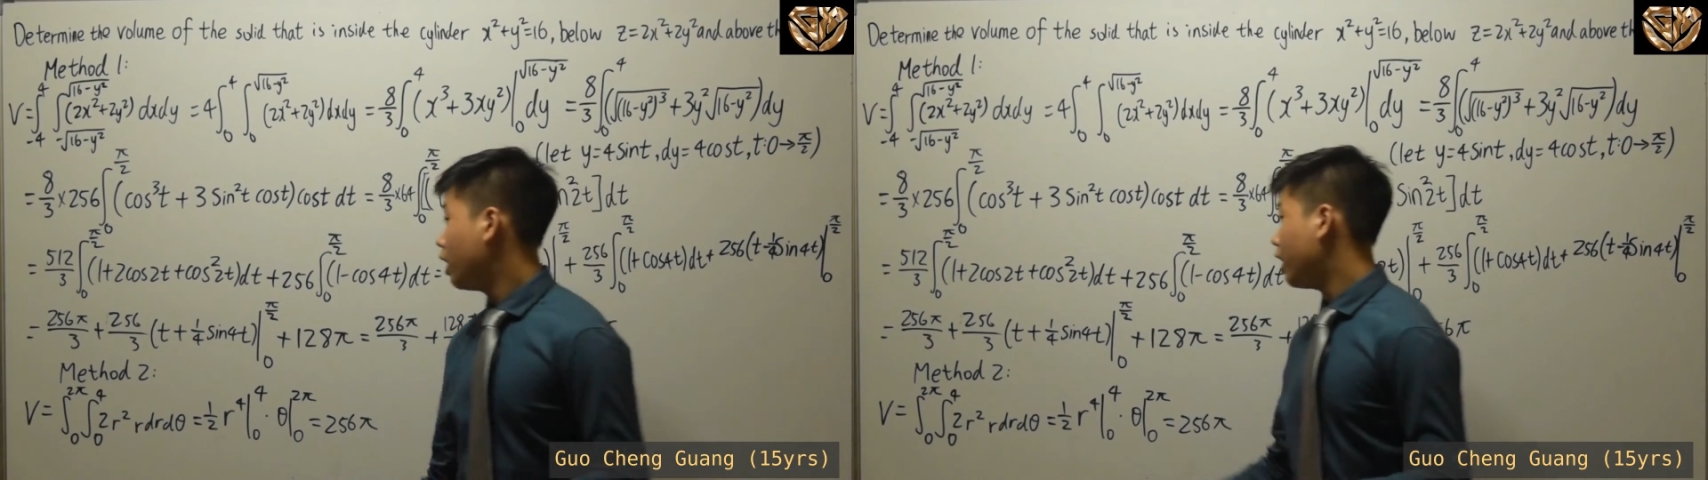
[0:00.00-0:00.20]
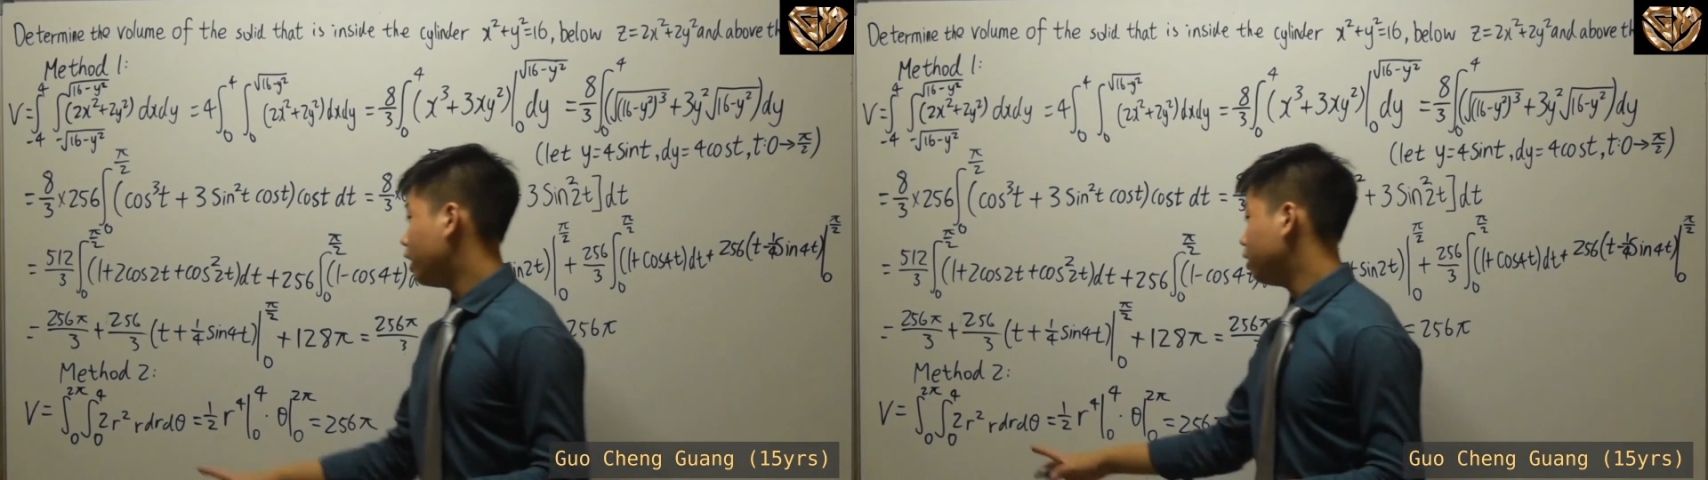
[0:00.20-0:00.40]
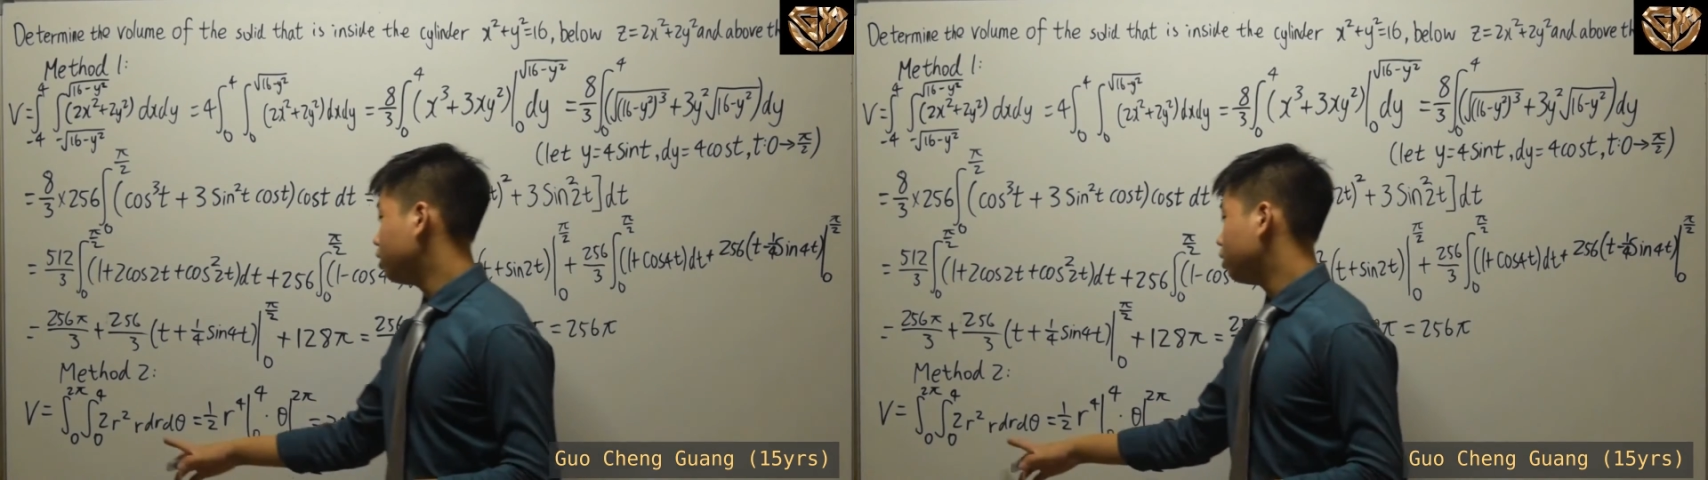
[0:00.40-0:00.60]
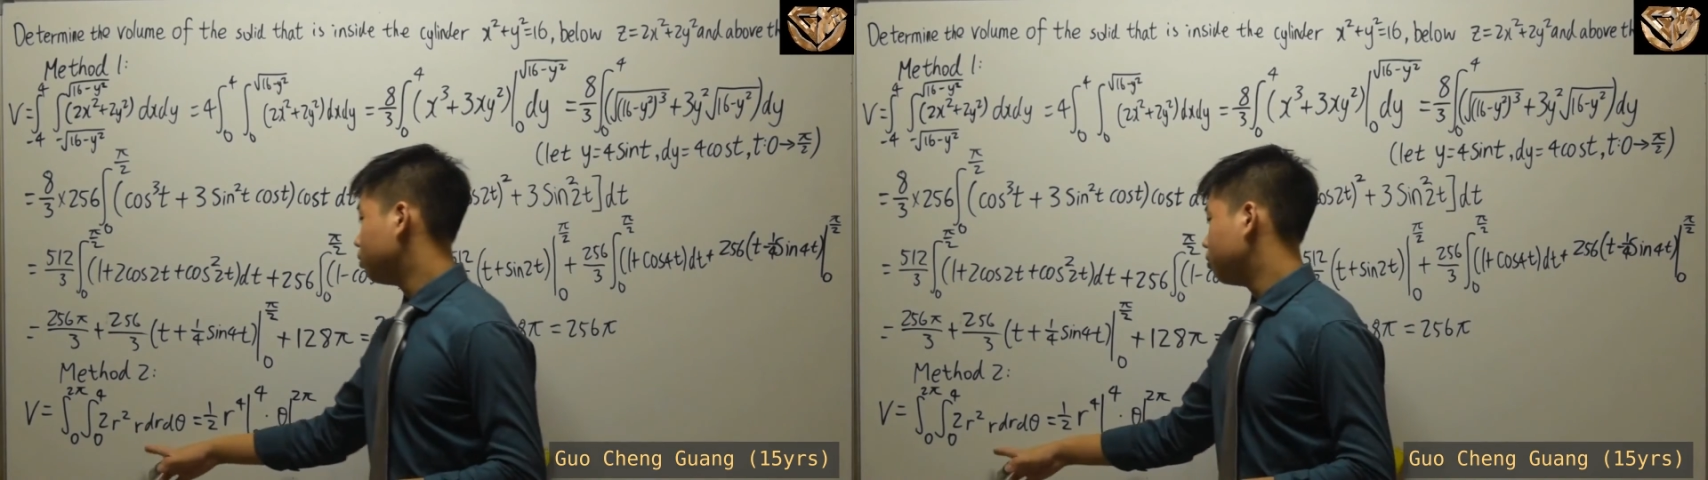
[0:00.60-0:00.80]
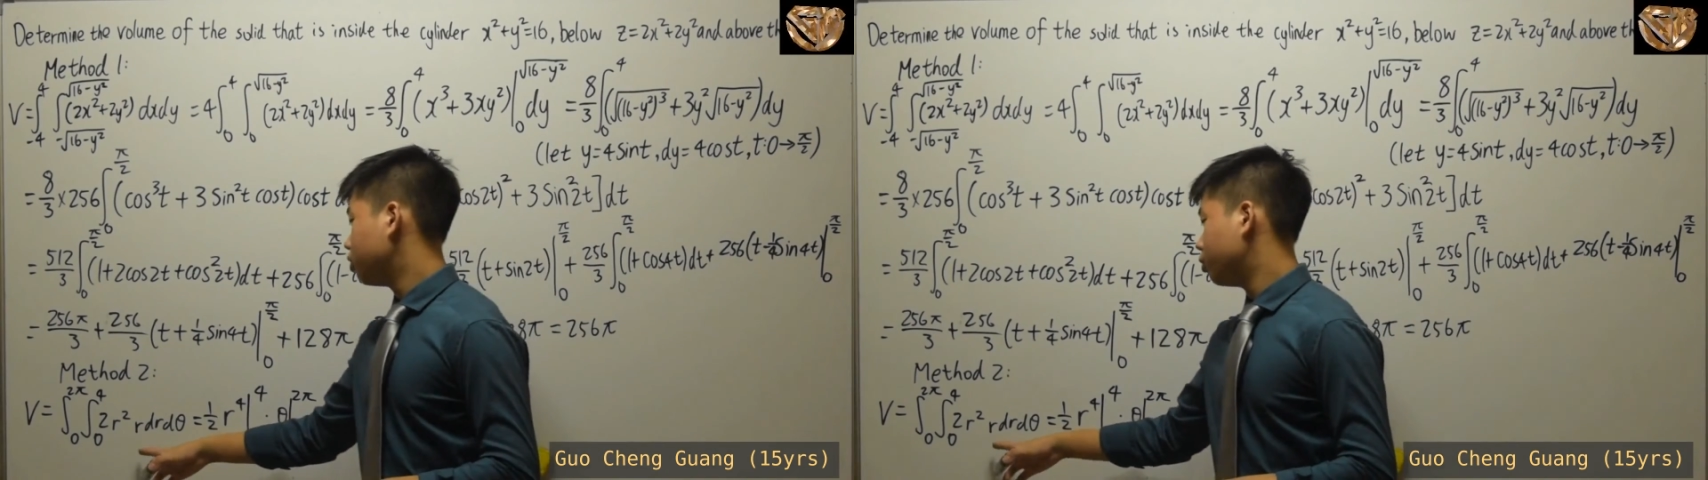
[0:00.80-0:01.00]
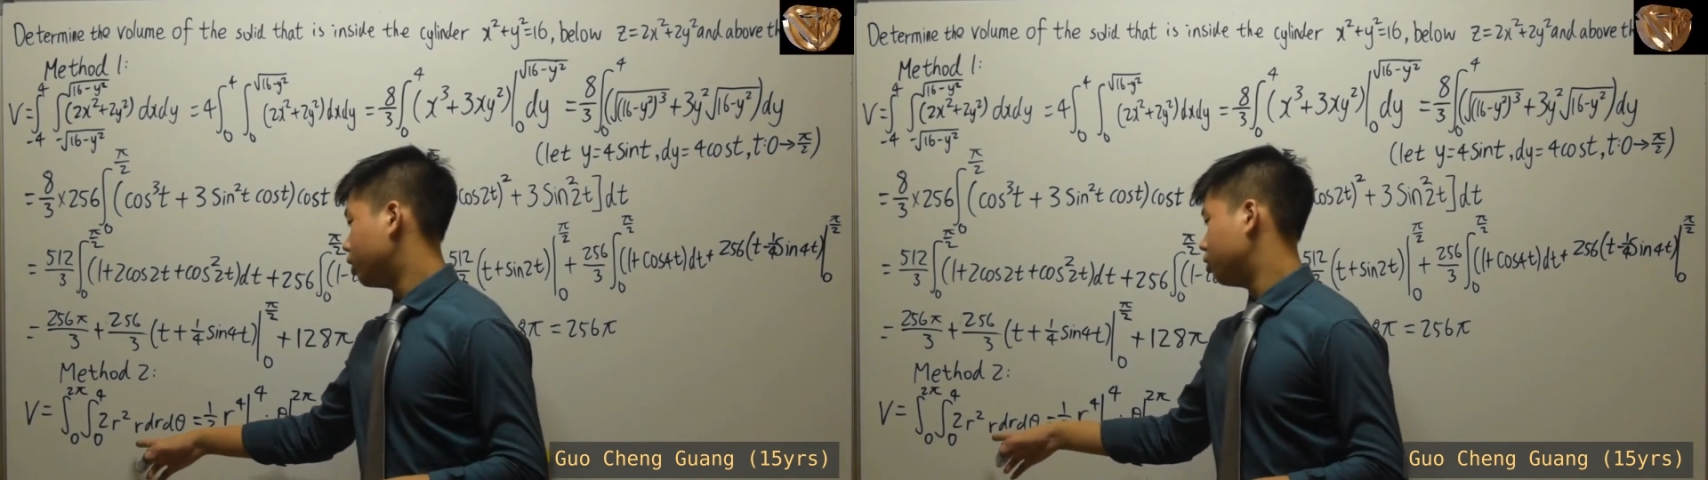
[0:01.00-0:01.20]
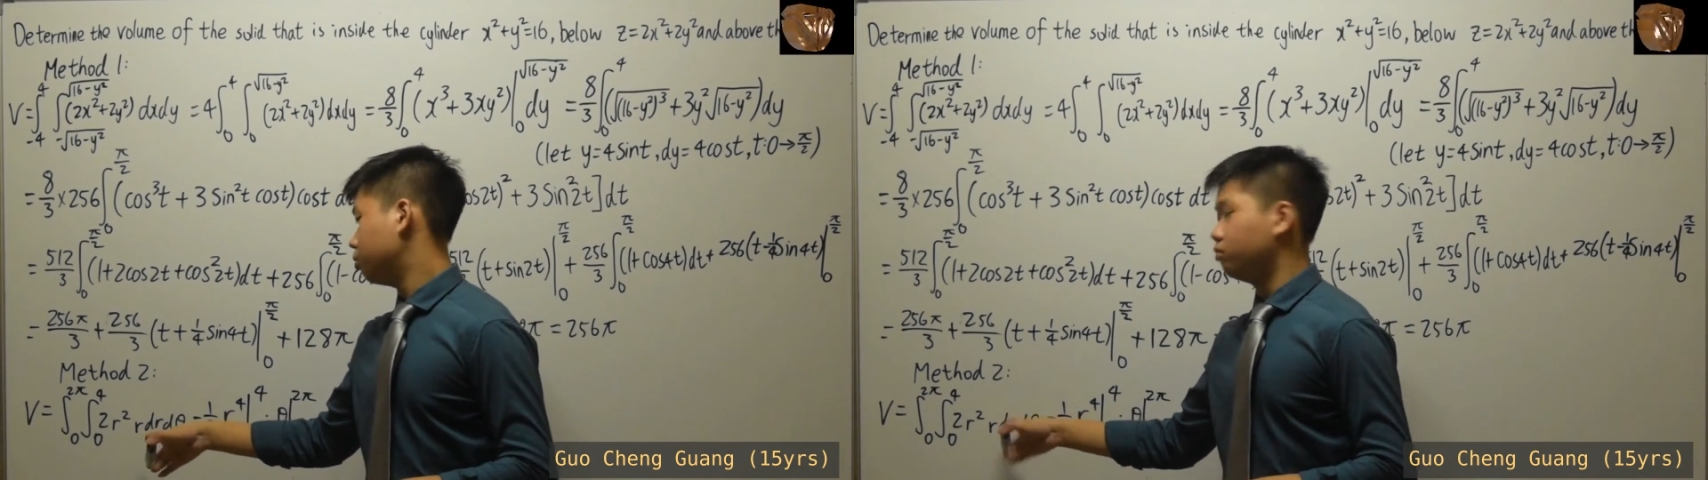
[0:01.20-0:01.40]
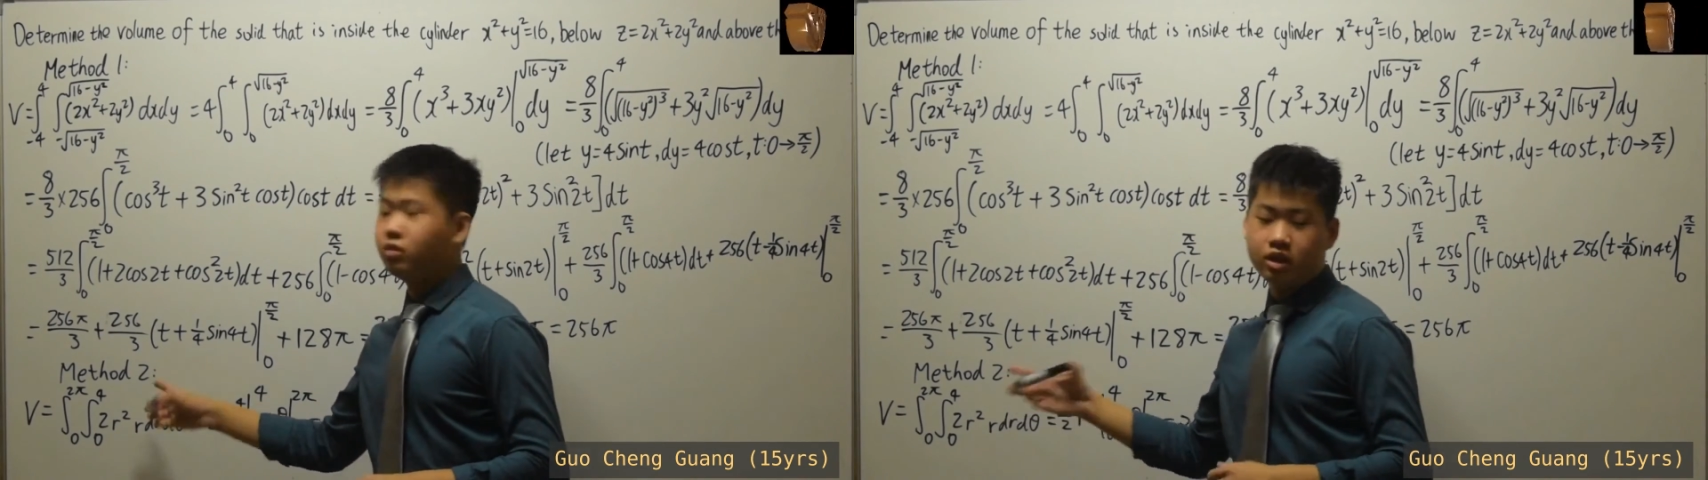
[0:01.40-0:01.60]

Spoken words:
and well,